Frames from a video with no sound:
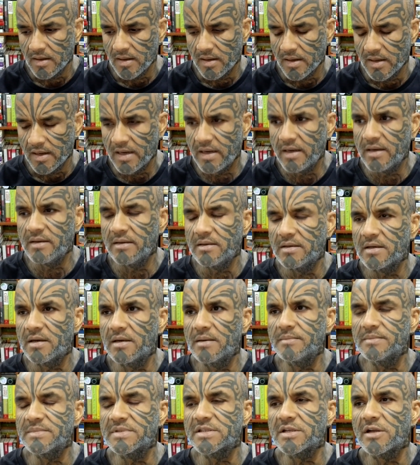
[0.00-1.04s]
In
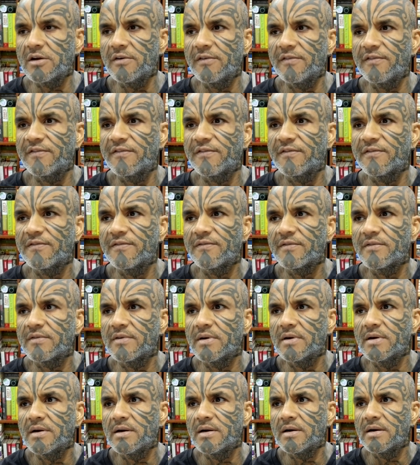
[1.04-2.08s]
terms of
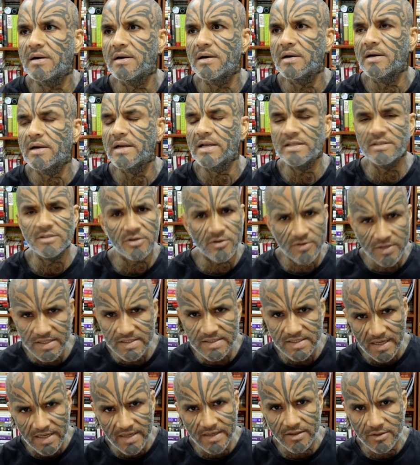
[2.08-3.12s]
uh, injuries,
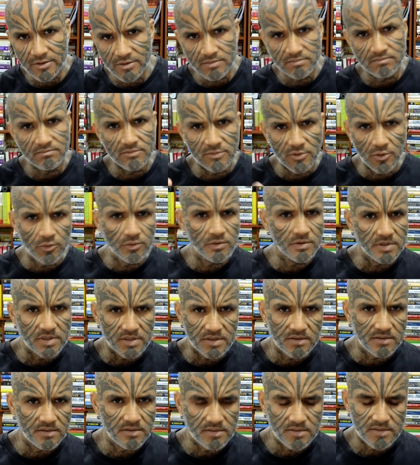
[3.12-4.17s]
I don't
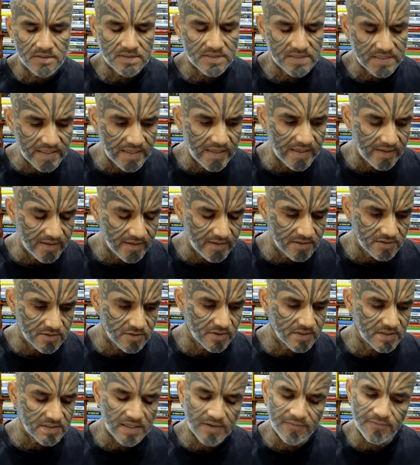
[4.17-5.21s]
see any
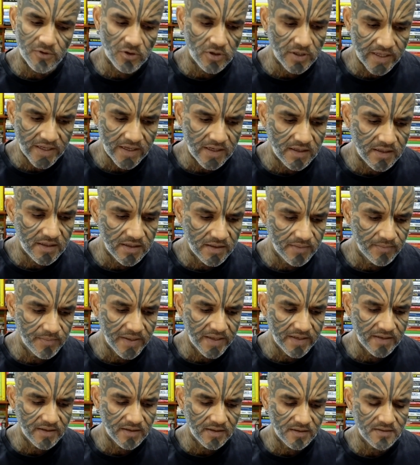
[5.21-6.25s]
injuries. I've not taken any
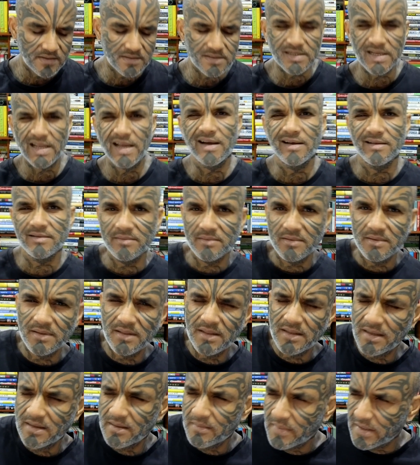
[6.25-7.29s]
painkillers. Yeah, a
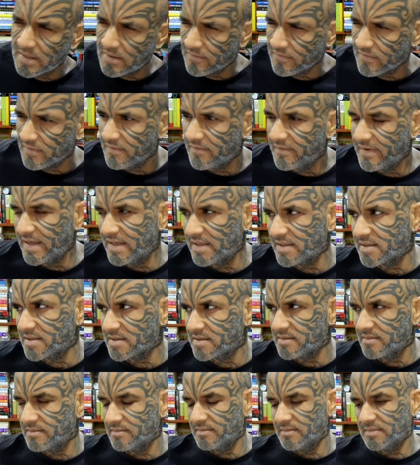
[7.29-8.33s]
little bit of the waist,
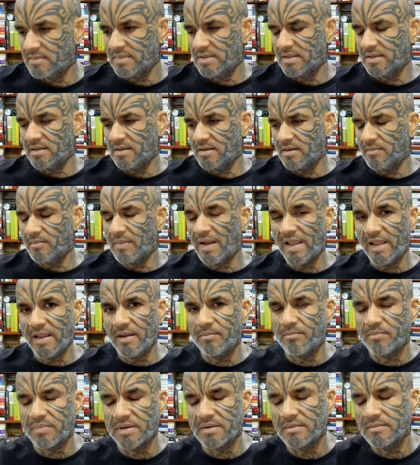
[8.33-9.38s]
uh, my hip,
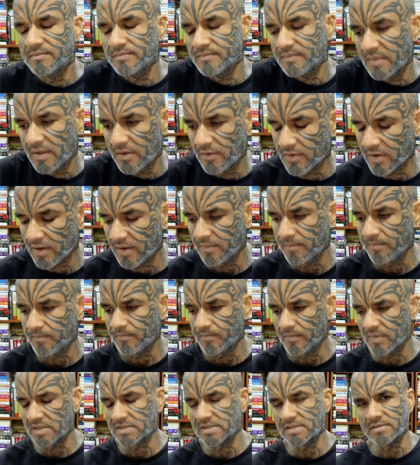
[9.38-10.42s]
okay,
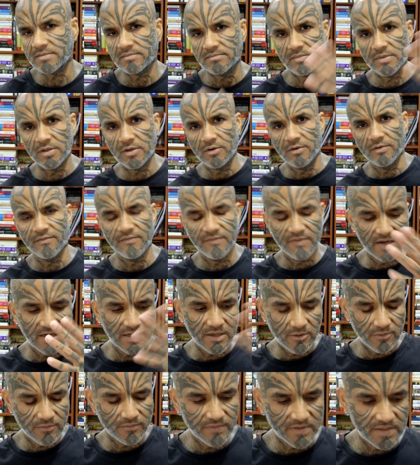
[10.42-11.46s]
because, you know, fell
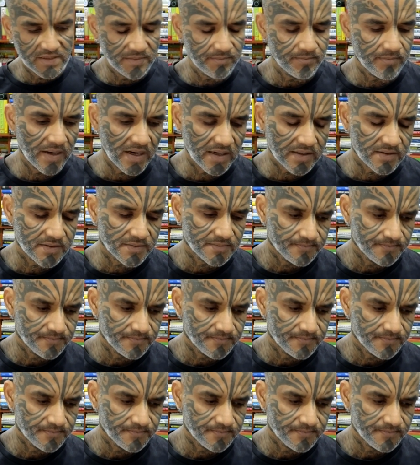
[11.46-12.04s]
down with impact.